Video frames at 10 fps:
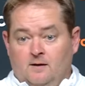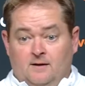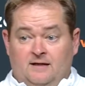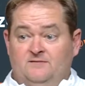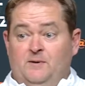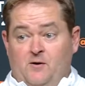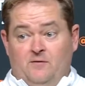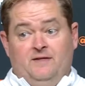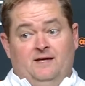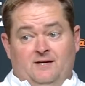It's been our
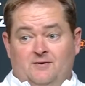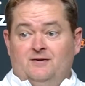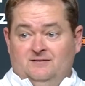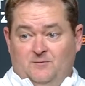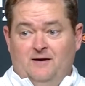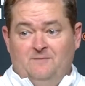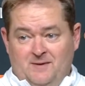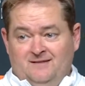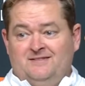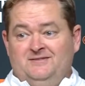thing here because we haven't been
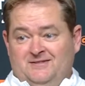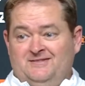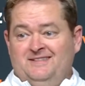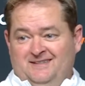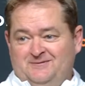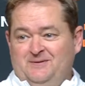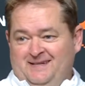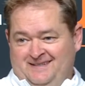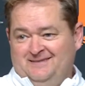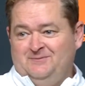as consistent as we
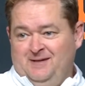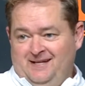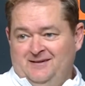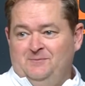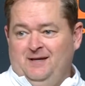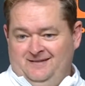need to be.